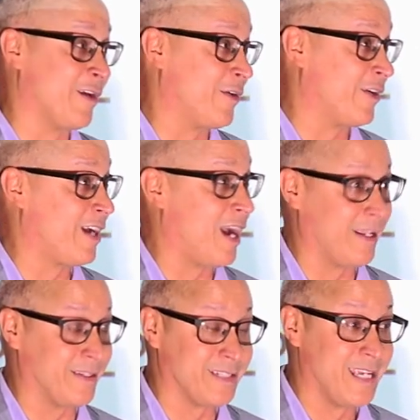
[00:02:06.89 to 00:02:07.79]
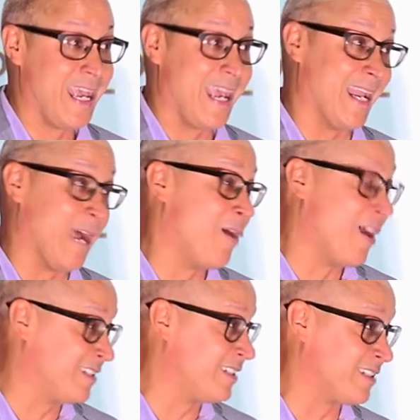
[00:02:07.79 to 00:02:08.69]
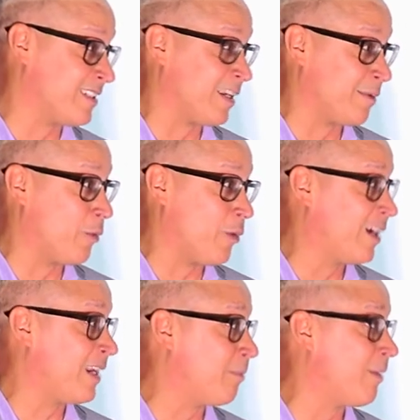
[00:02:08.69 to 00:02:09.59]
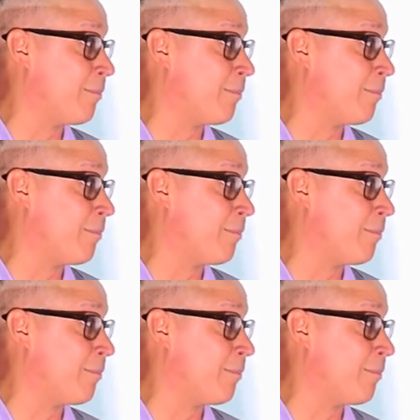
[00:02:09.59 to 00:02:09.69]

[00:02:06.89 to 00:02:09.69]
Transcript: ready to go to college, and I'm honestly just thinking about where can I play